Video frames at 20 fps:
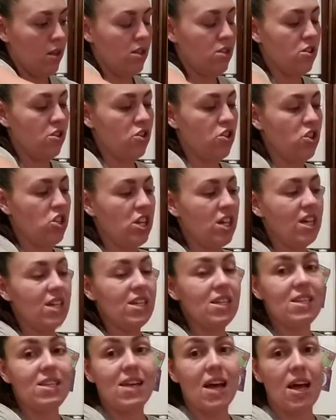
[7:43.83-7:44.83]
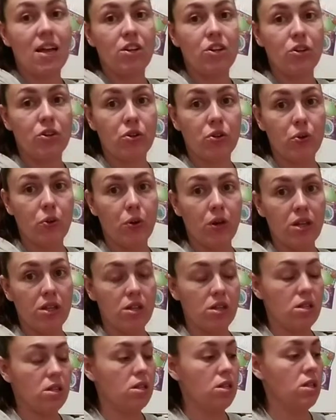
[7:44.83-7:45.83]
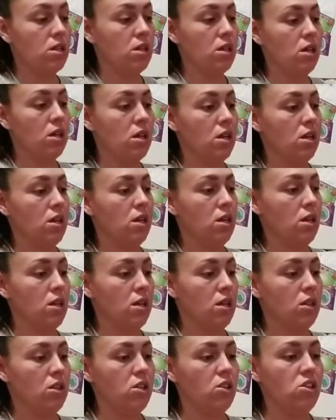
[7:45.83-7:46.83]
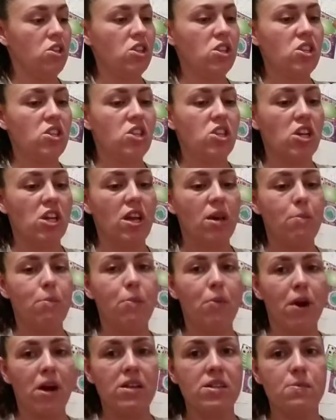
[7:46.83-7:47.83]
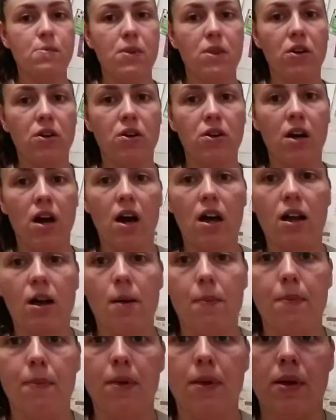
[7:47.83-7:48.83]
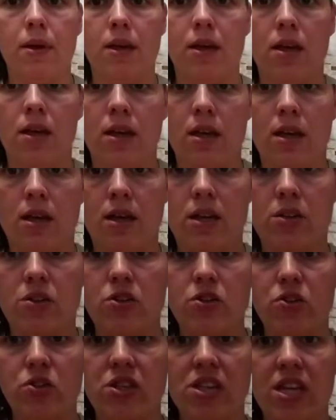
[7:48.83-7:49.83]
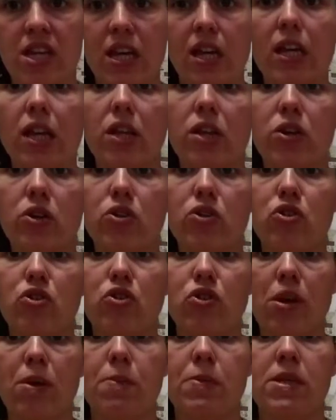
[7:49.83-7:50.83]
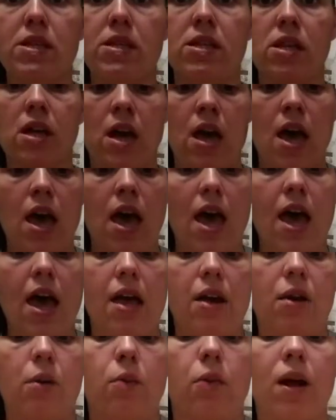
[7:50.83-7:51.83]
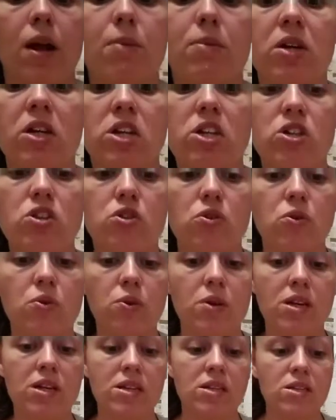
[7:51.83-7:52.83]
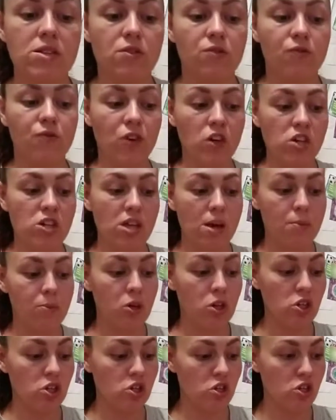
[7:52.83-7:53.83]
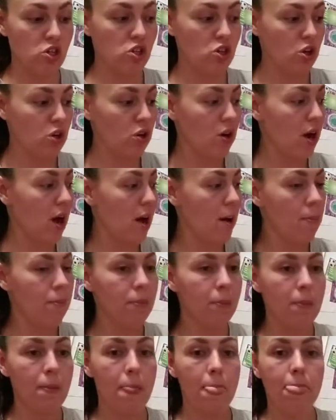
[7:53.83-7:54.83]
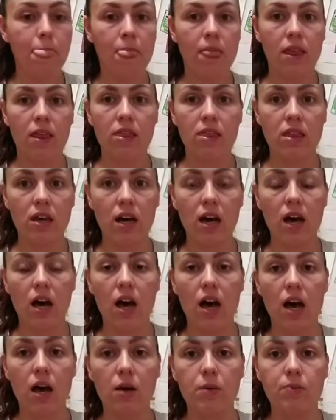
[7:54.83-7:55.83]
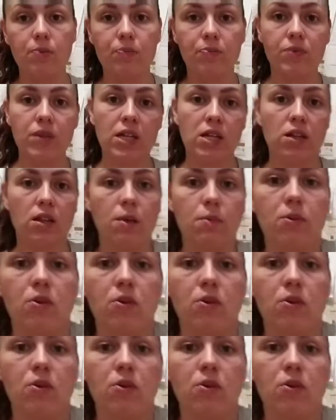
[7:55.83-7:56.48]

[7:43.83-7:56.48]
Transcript: These are chicken tenderloins. They're just chicken breasts, but they're cut up into skinny little strips. And what I'm going to do is first I'm going to stir up the, here,